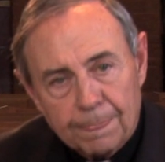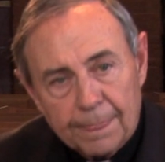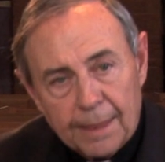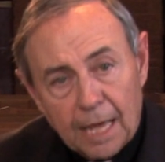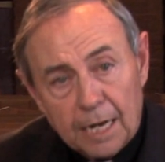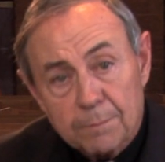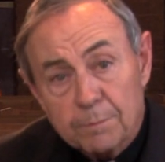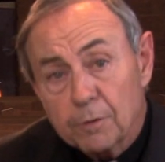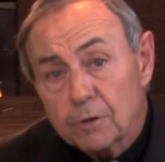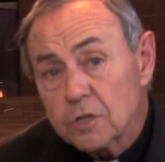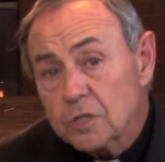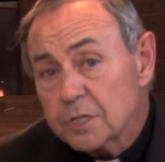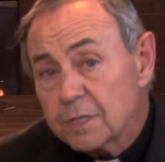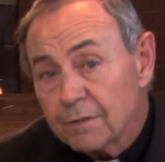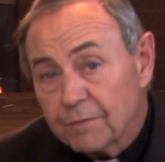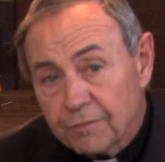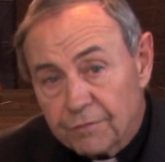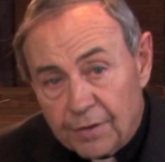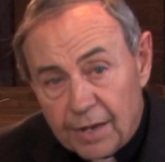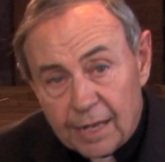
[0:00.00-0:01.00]
And a person
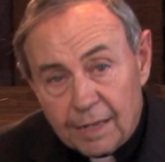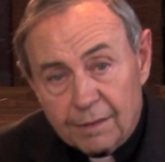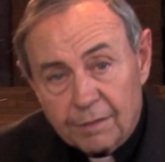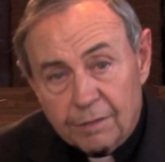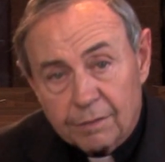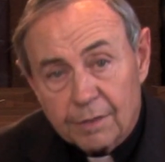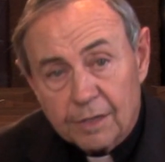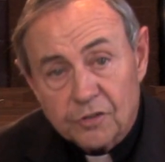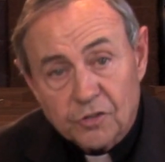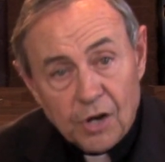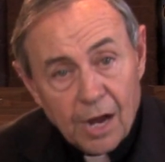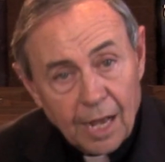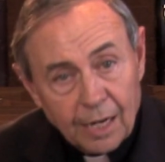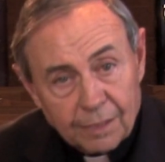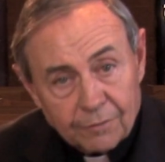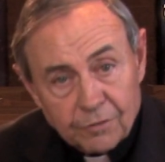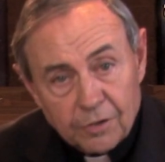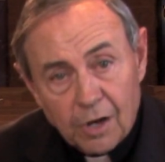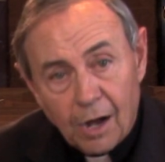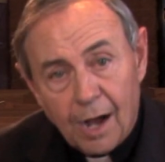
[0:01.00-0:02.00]
of faith, a
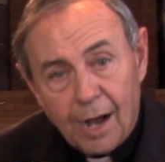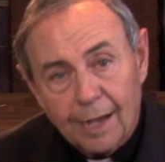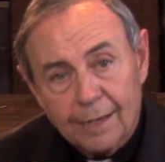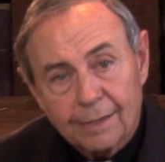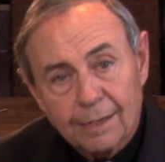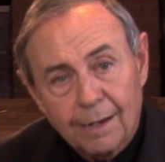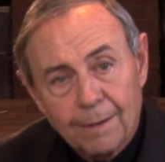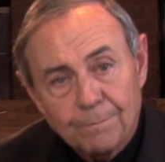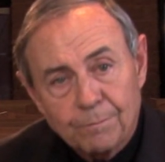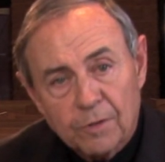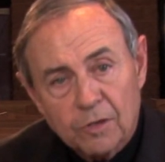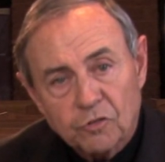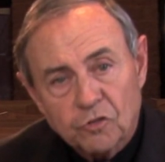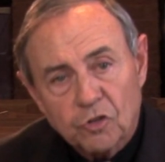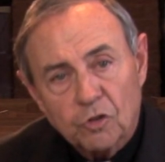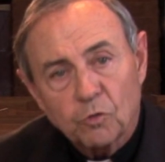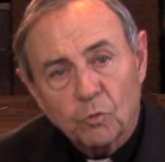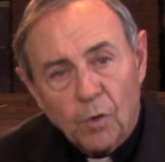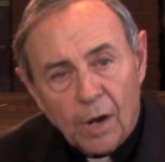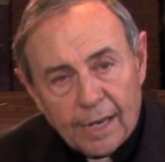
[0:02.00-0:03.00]
child of God,
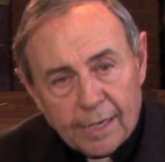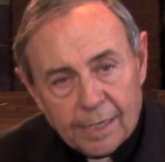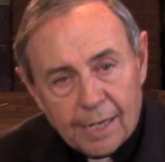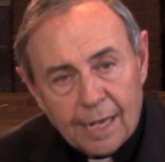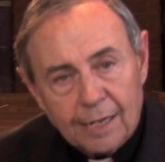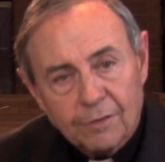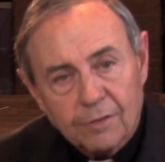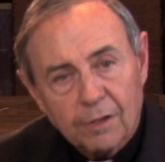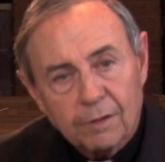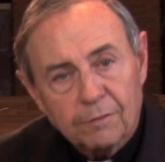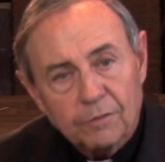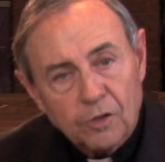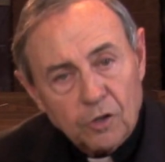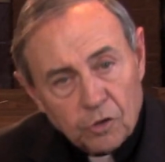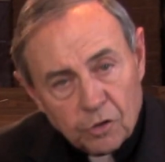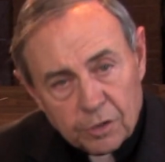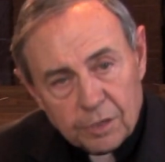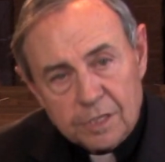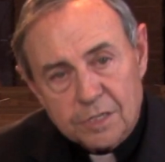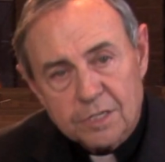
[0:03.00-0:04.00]
should radiate the
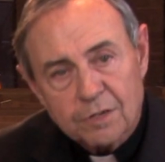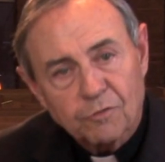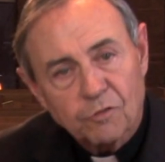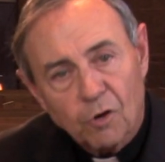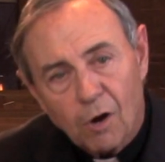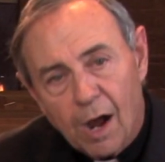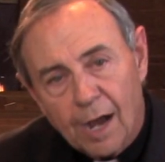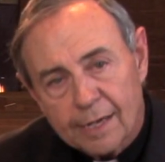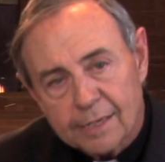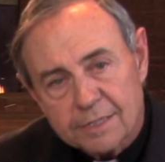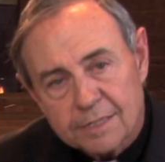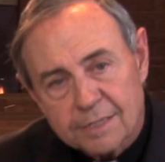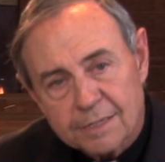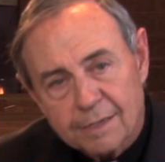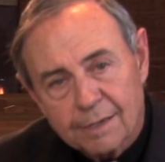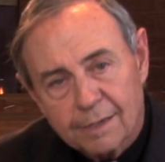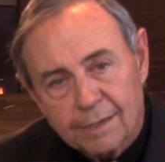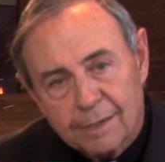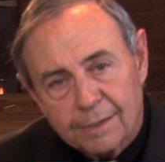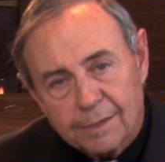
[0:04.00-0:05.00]
goodness of Christ,
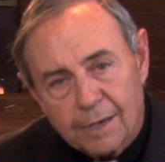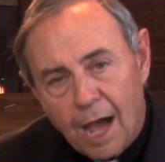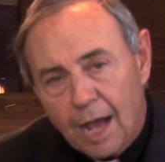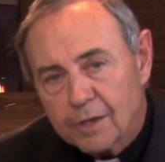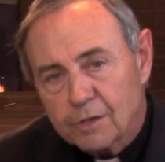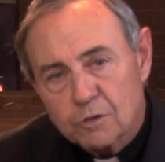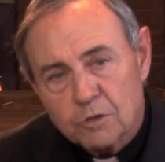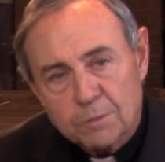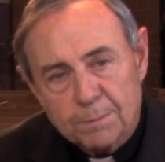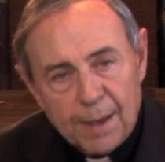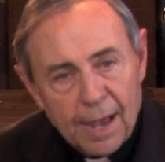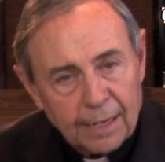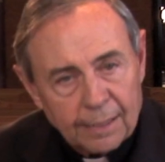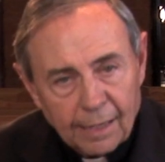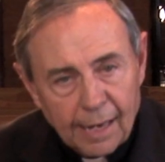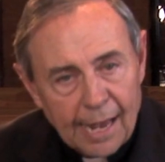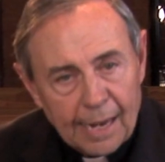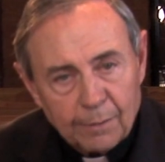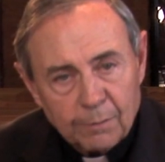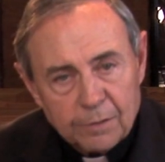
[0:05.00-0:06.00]
not use bad
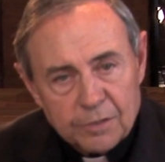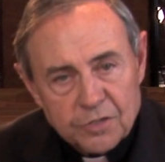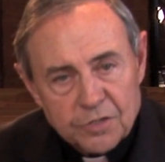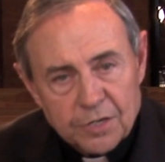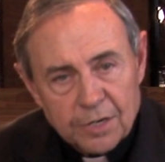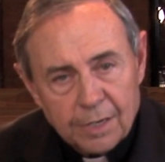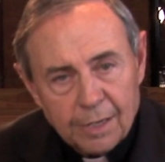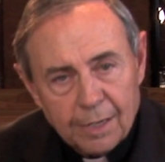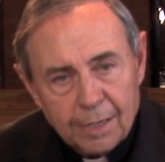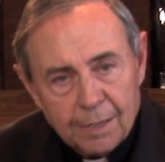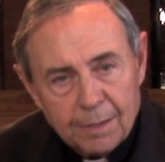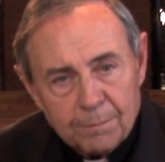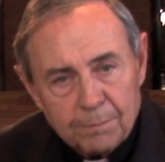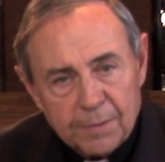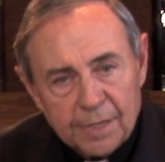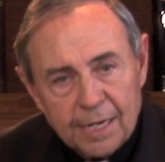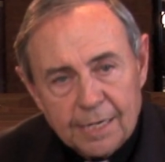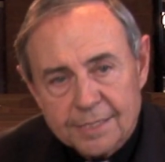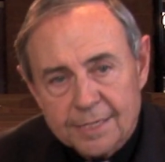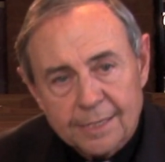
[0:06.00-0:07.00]
language
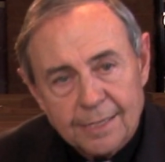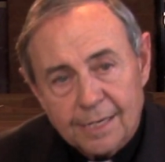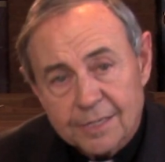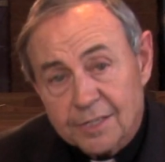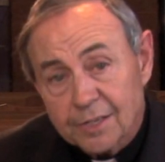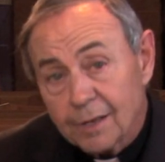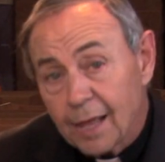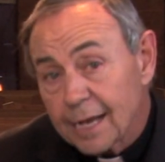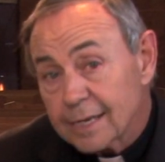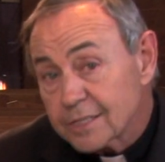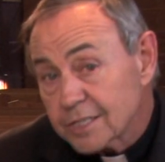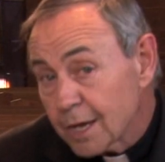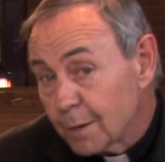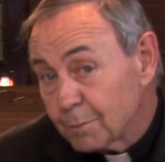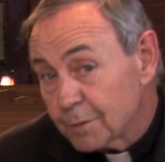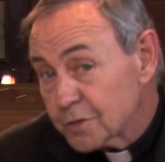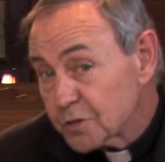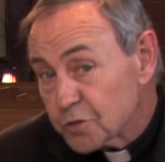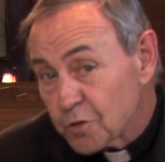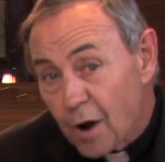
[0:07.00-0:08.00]
because he doesn't like
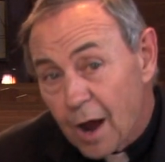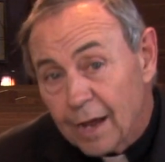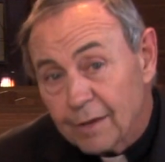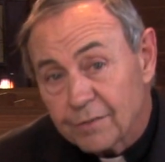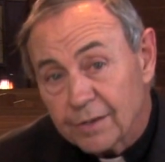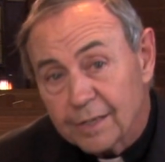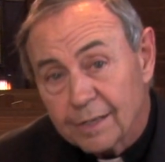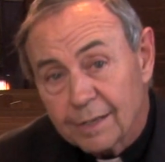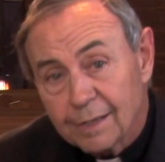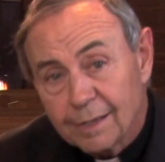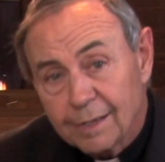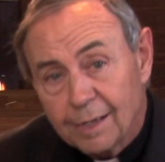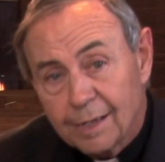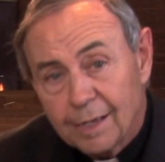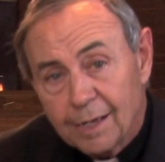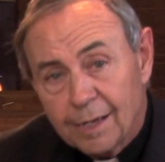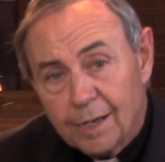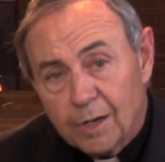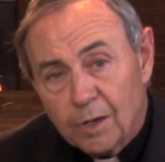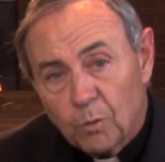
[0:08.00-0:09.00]
someone's driving.
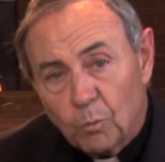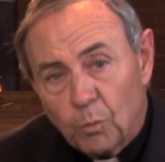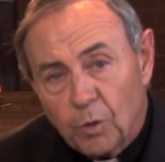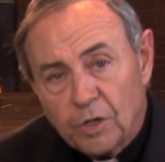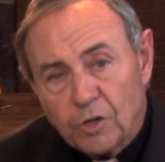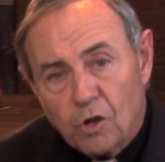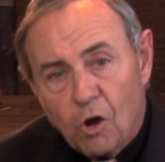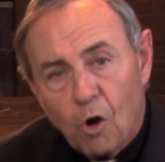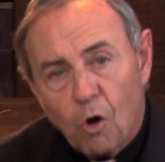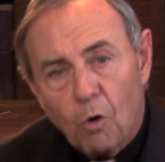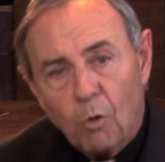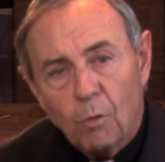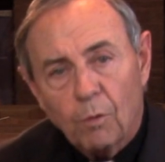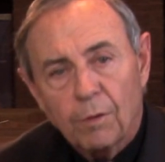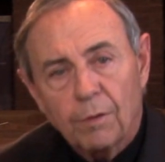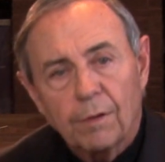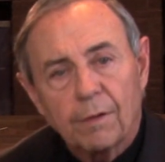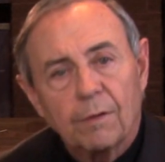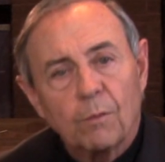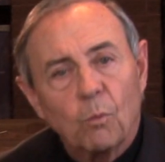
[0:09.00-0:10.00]
We know
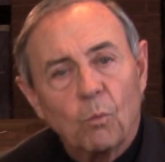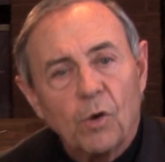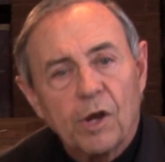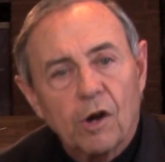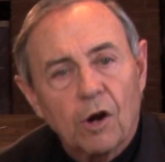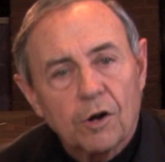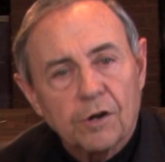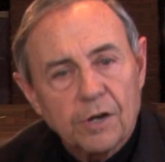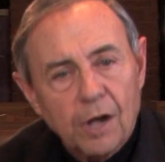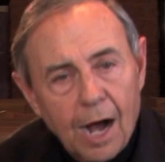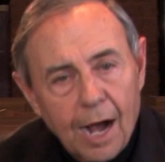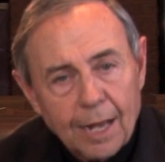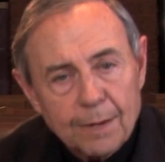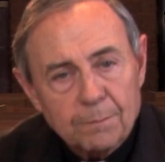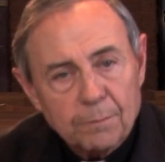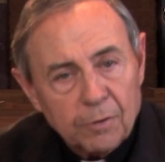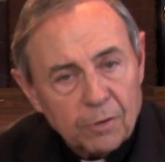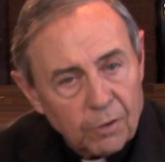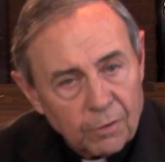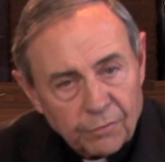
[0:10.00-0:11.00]
we are
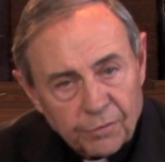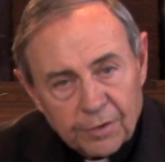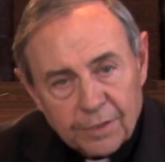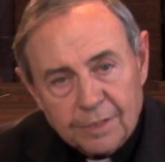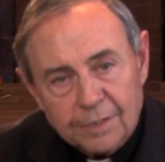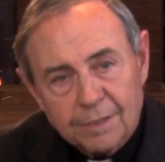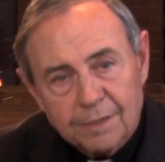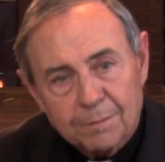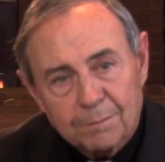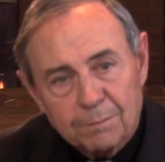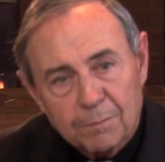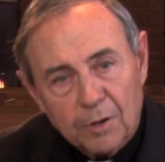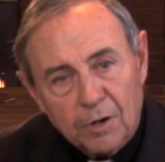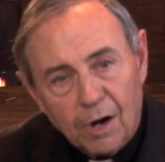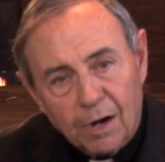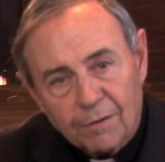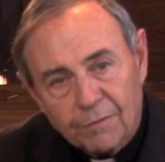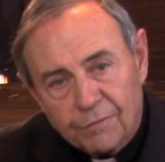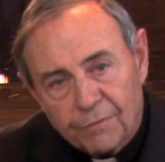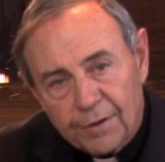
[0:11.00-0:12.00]
not perfect, but
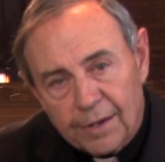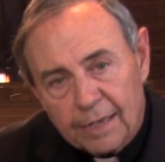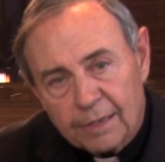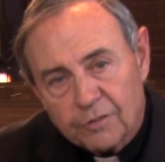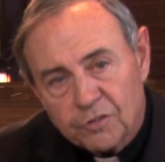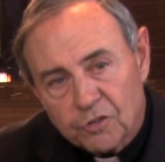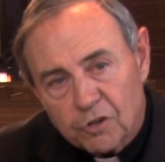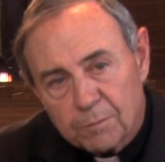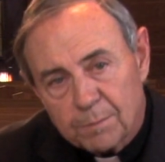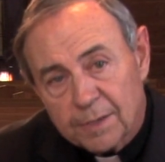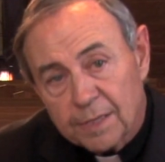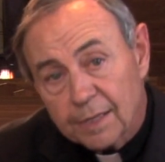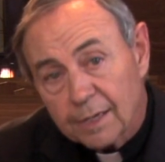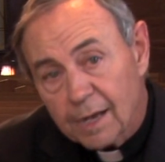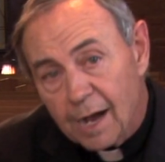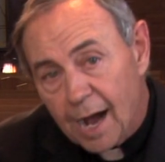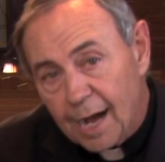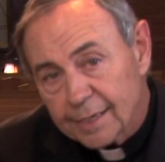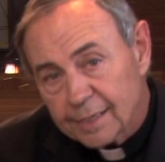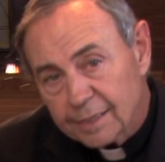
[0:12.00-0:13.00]
our faith should be the
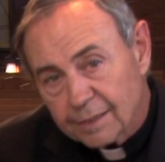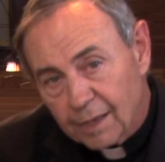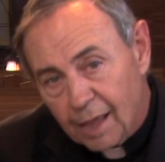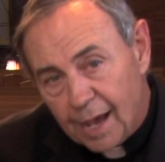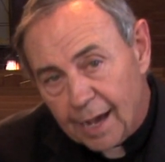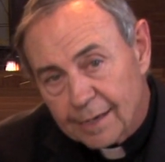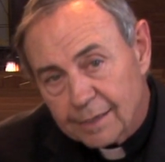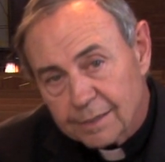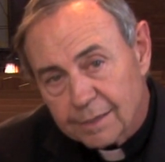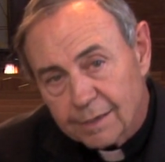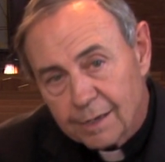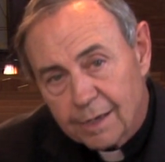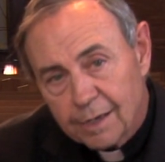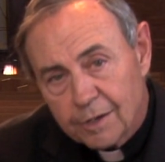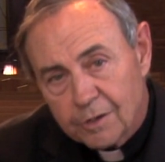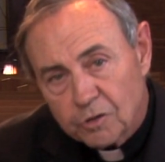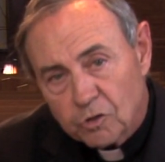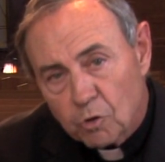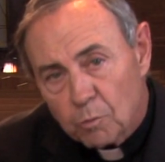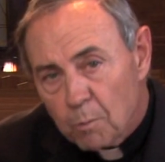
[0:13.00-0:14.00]
guiding light
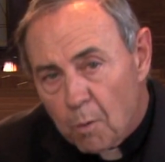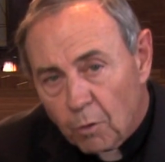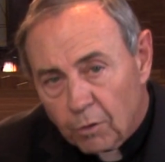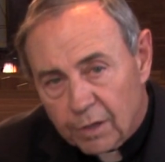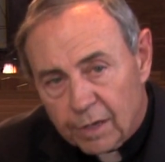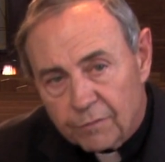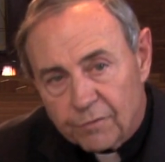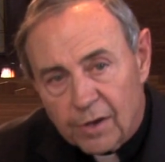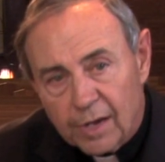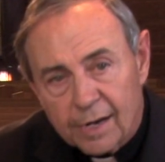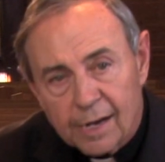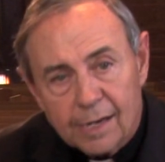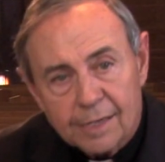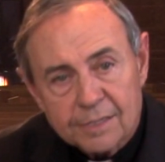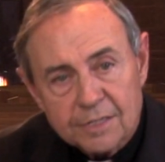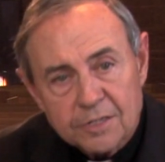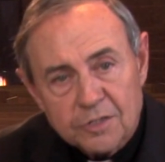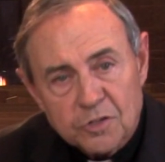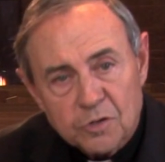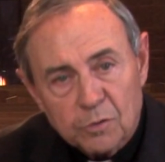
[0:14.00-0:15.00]
to motivate
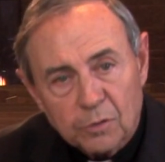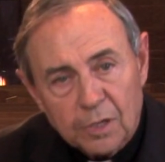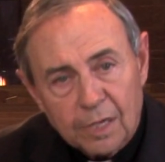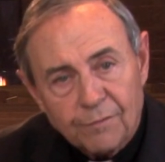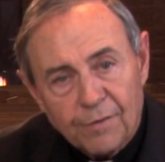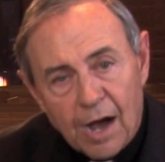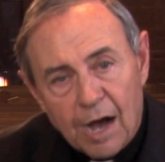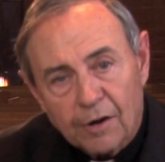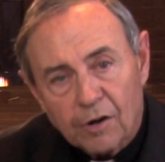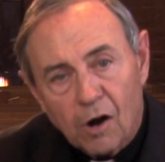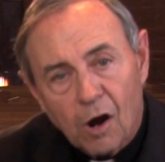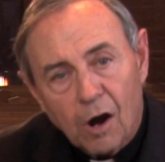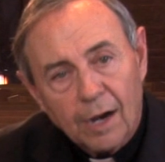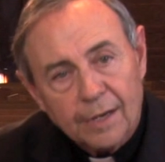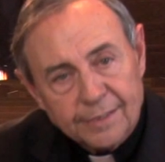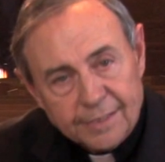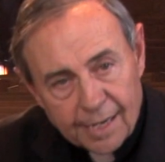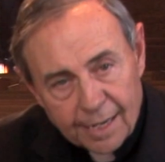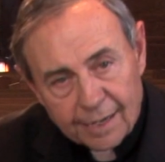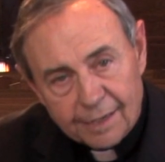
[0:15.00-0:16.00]
us to live out our
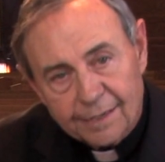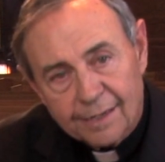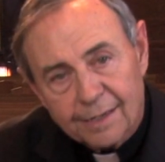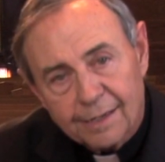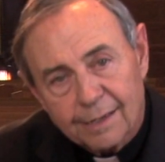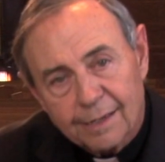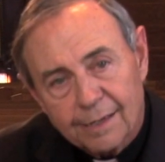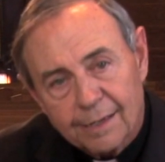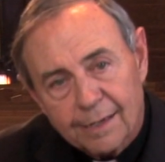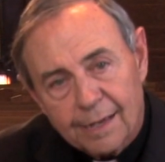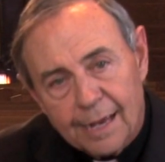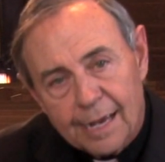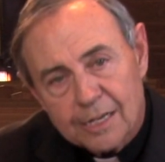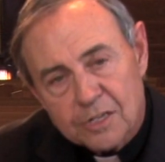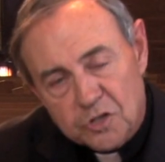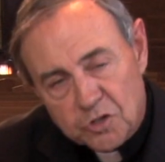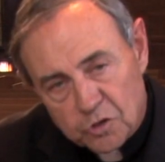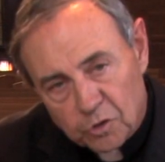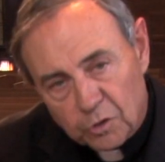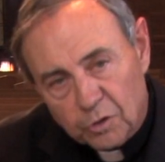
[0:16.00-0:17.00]
identity
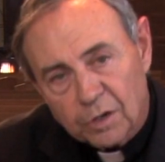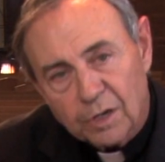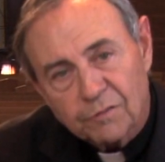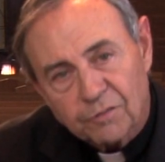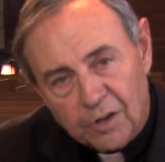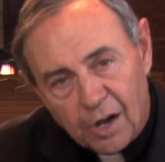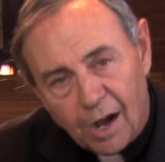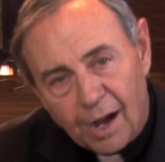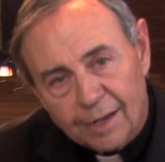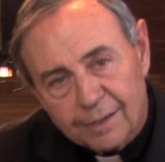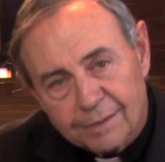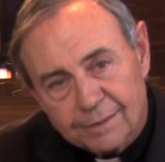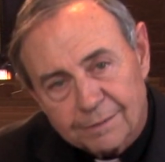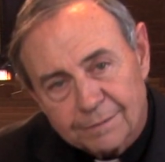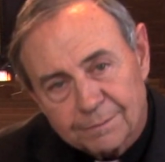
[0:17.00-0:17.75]
as children of God.